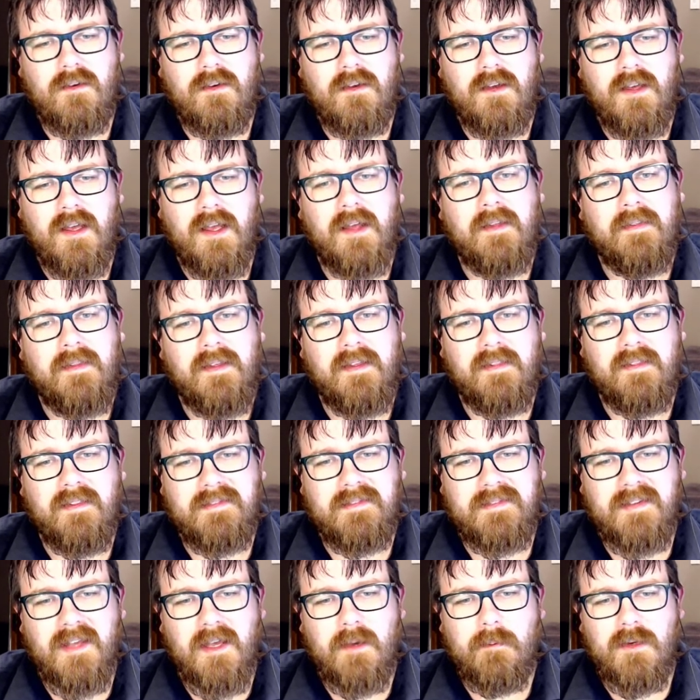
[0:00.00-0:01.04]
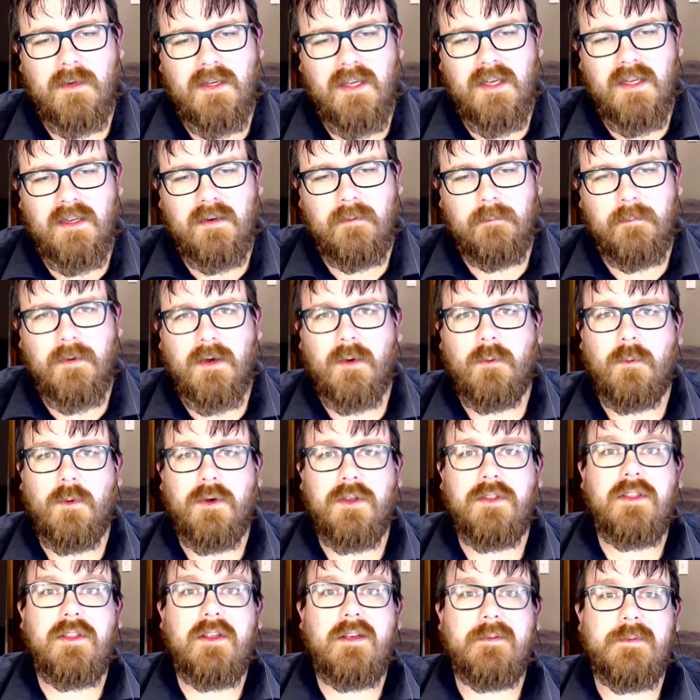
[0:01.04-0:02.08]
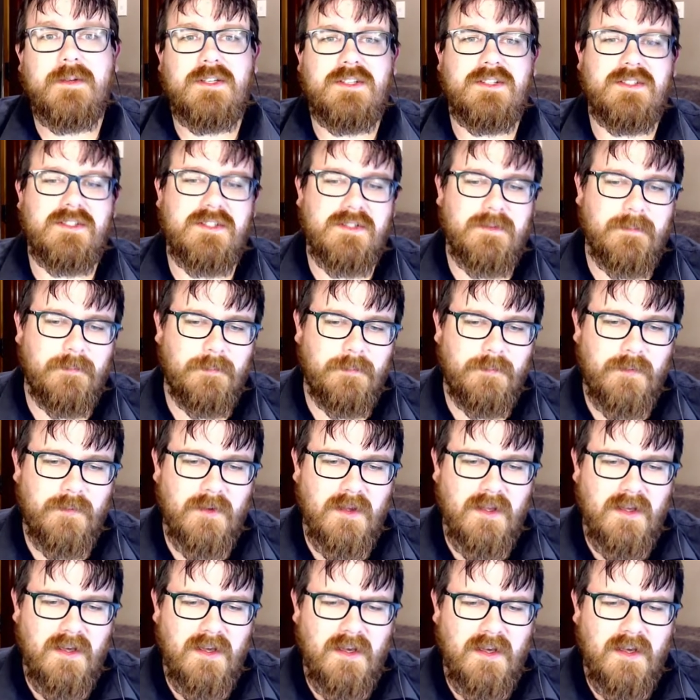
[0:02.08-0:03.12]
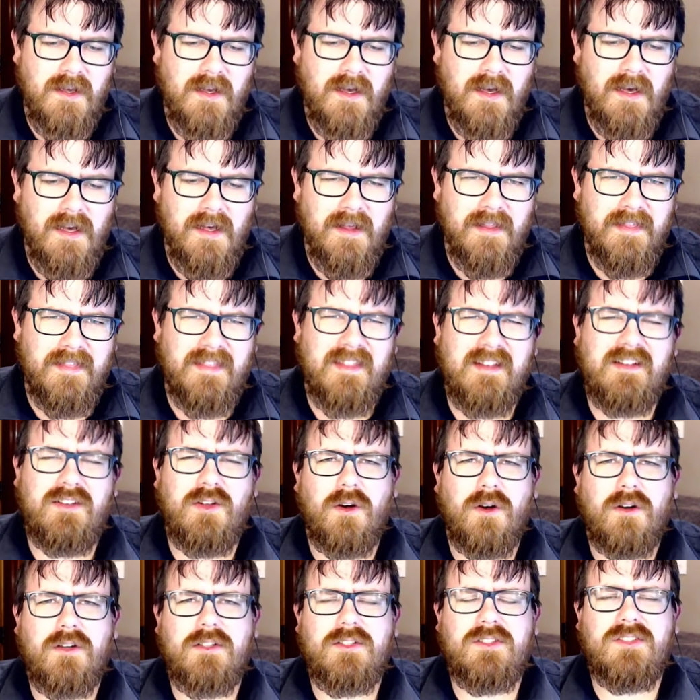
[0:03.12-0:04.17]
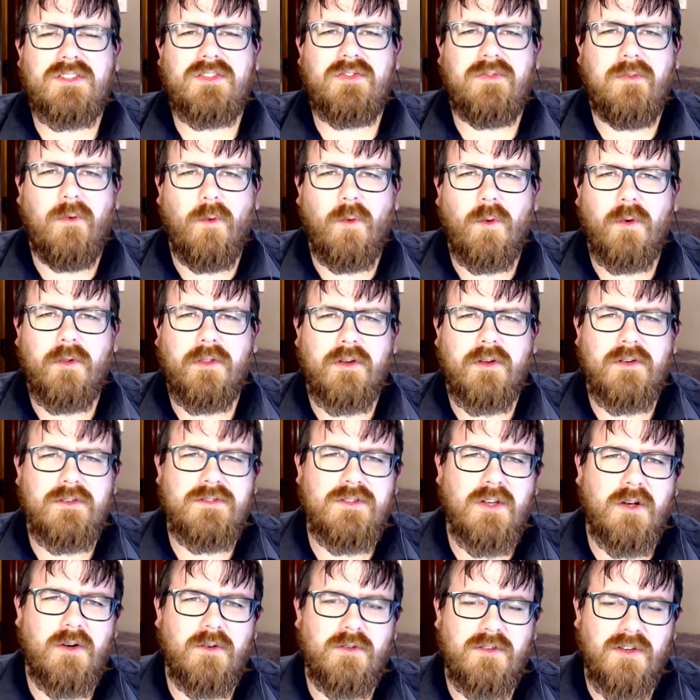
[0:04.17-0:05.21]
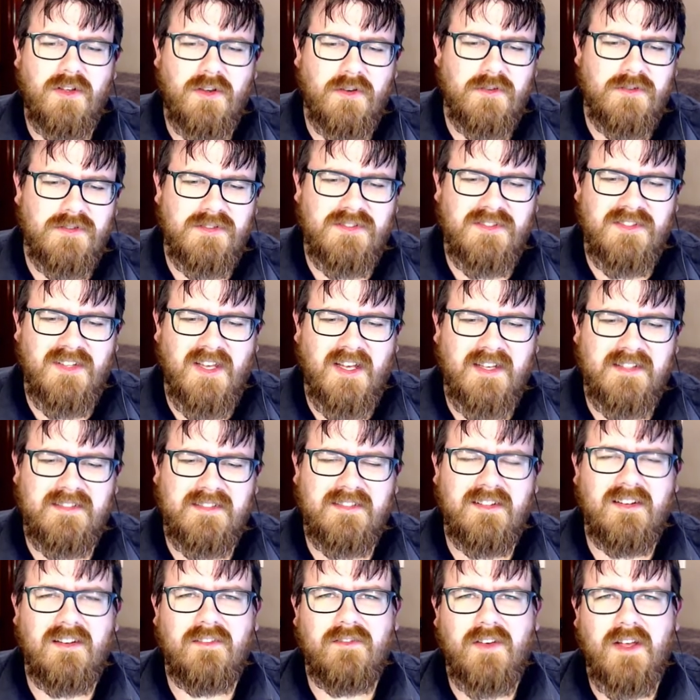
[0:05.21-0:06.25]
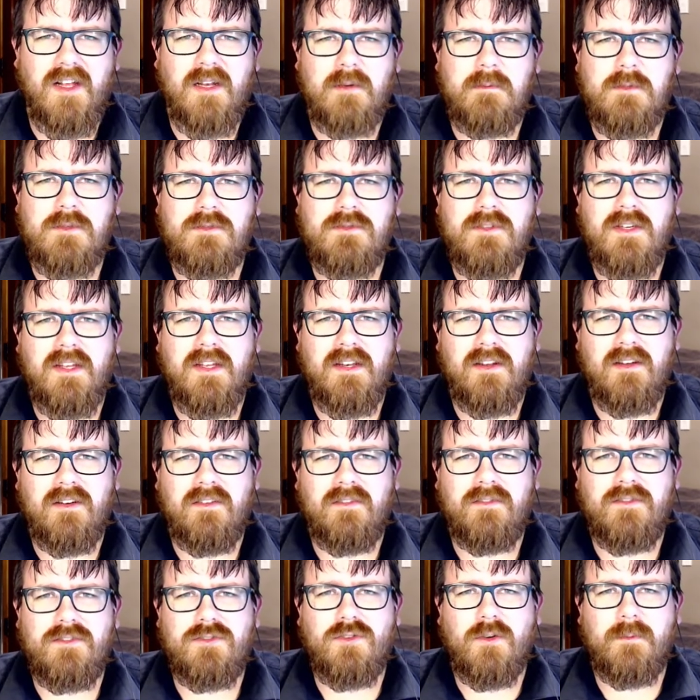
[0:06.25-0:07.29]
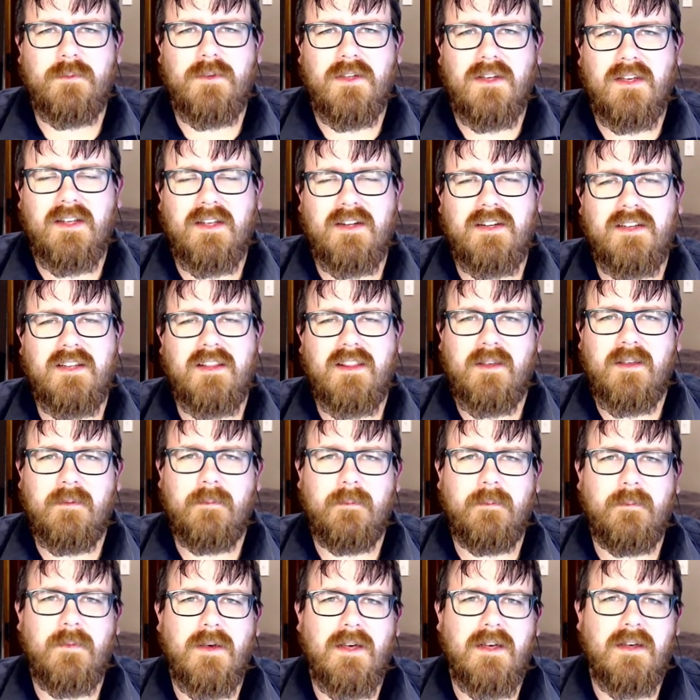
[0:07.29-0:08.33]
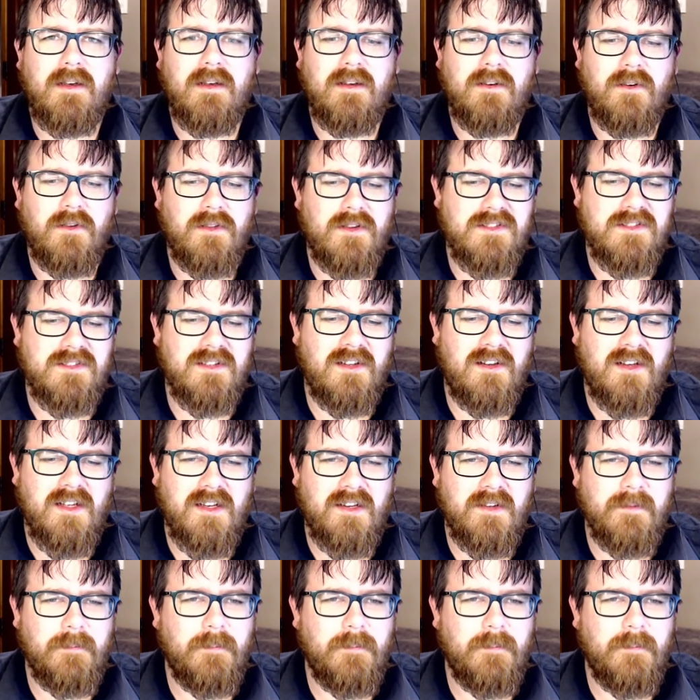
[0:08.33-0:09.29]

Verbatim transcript: and then the same again but with images. Uh, the docs for those old toasts are still available, and I've dropped a link to them uh, on the slide.